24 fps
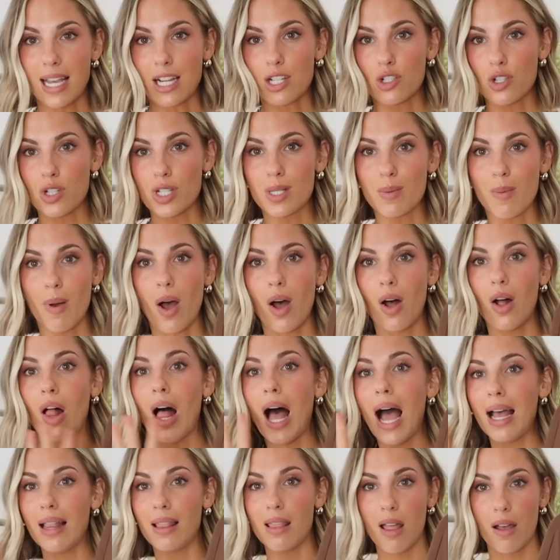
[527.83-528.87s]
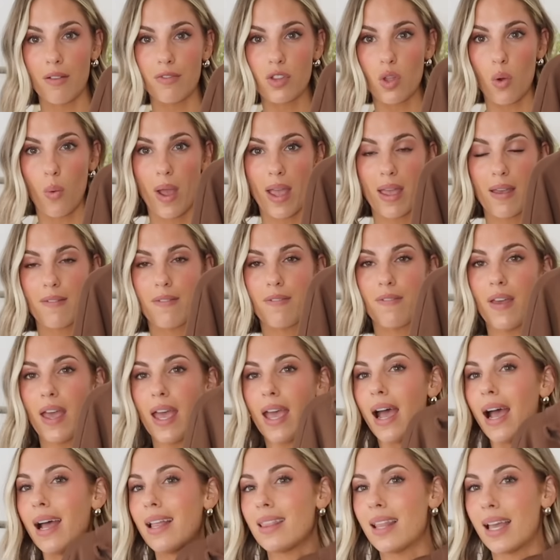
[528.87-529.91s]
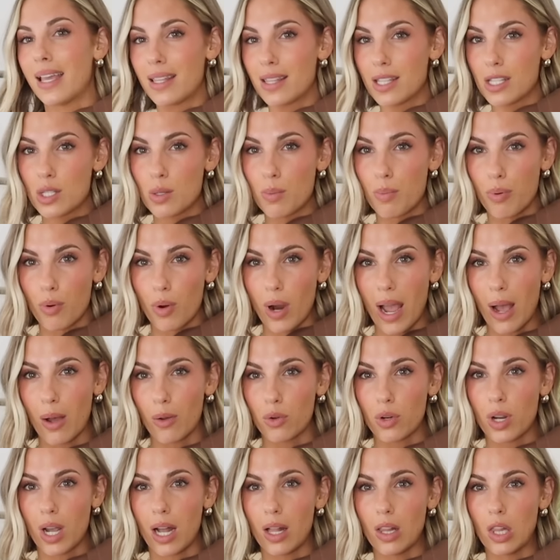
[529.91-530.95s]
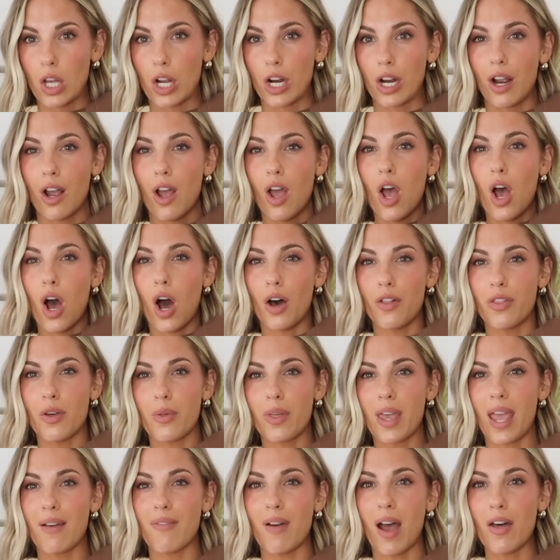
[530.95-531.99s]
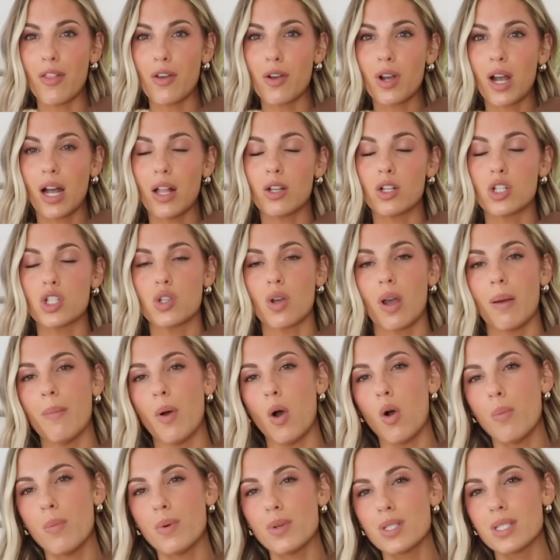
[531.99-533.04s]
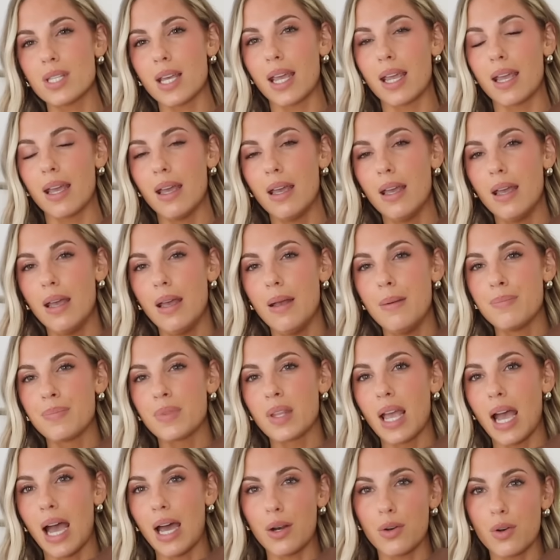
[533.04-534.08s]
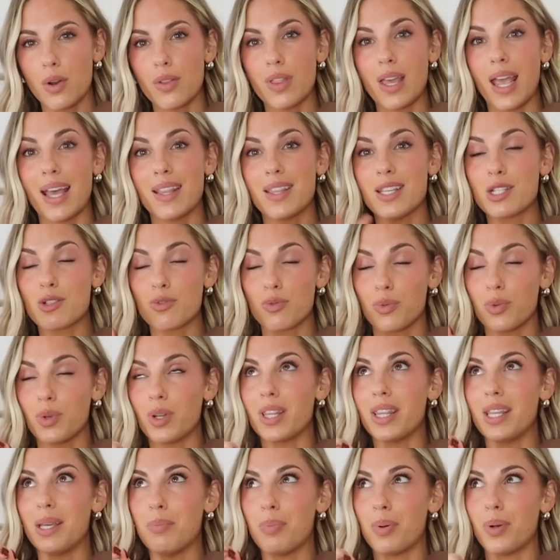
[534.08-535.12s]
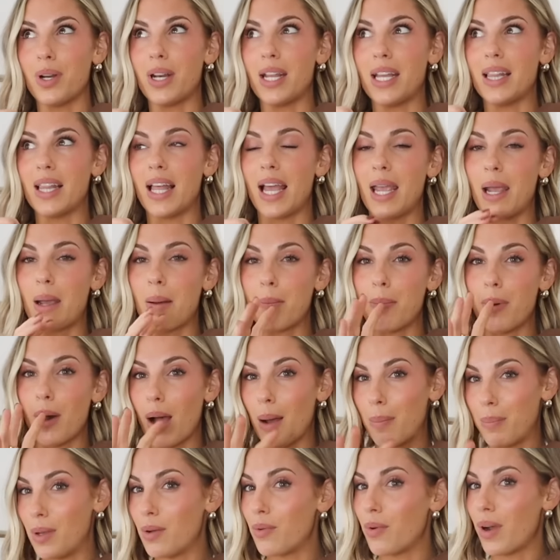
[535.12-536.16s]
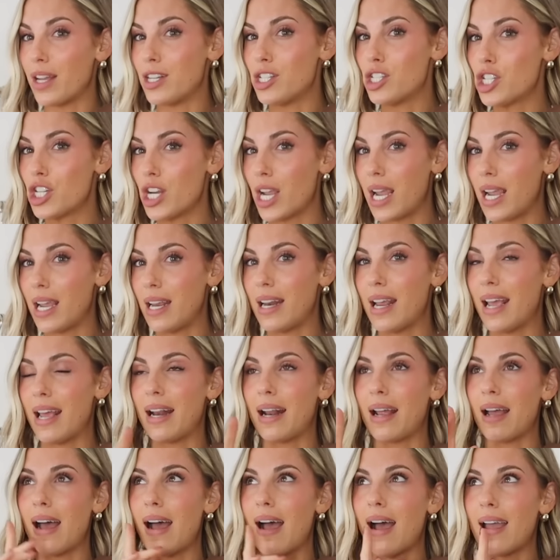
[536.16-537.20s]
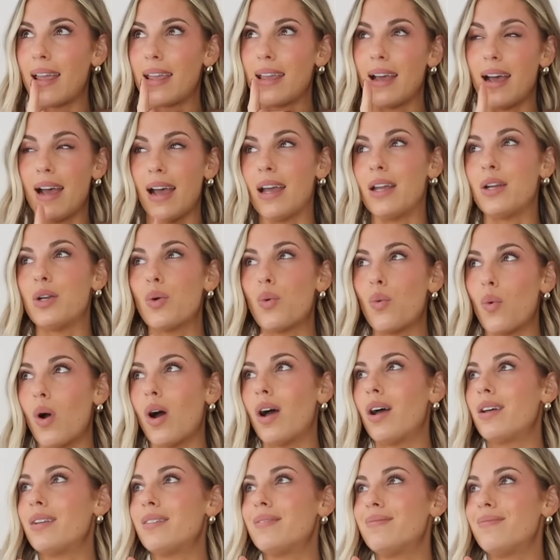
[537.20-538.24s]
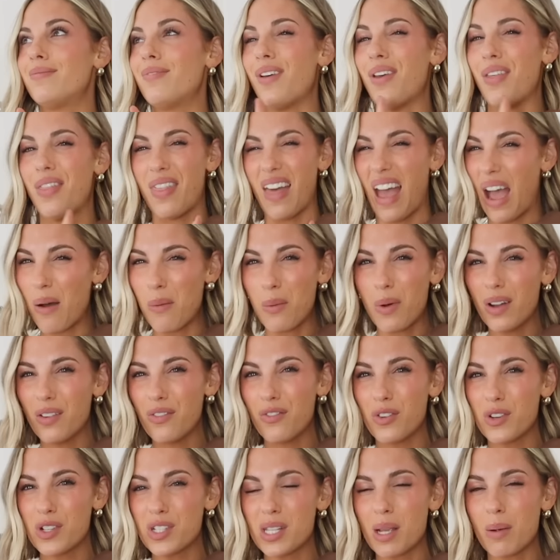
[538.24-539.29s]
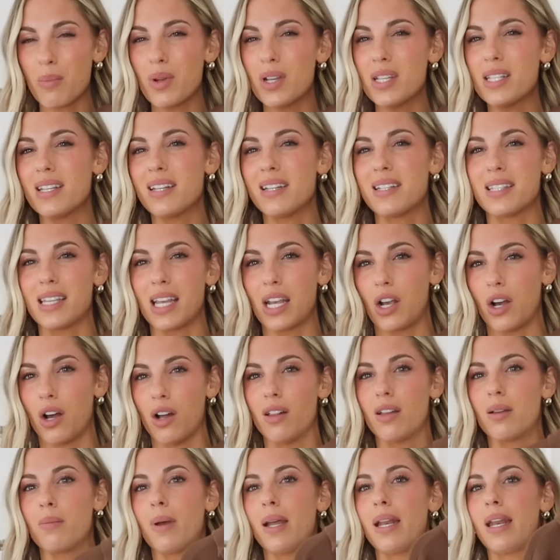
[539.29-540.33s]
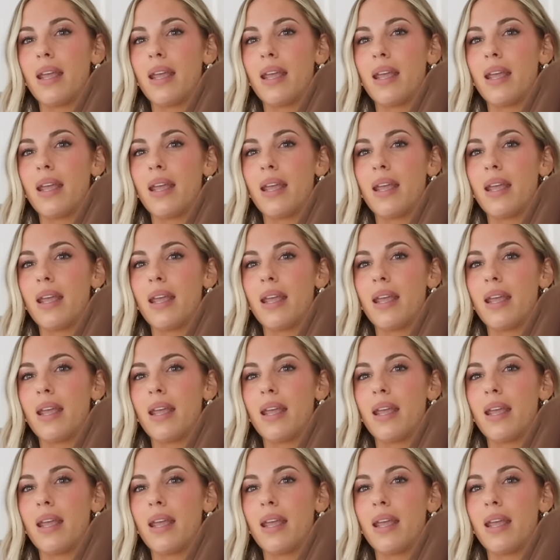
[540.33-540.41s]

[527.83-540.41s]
extra small. I love the way it fit. I like this brown color, although they have other colors, so I'm almost like, I don't know, they have this really pretty like poppy red shade, and I kind of want that one for some reason. It's like calling my